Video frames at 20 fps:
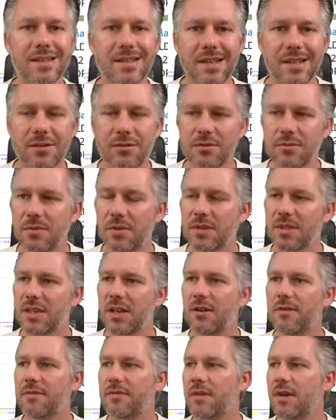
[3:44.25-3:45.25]
signals
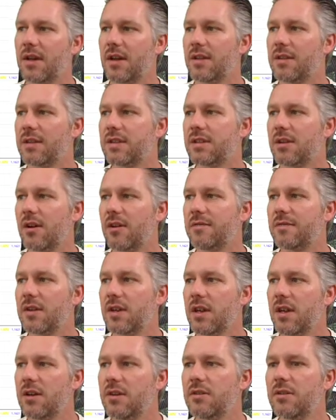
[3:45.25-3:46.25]
myself this
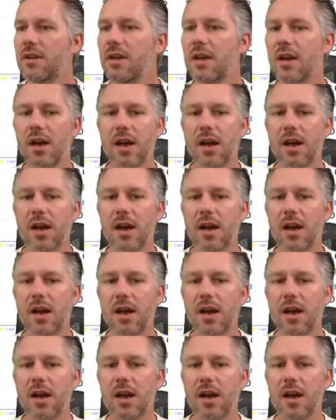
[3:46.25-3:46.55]
afternoon,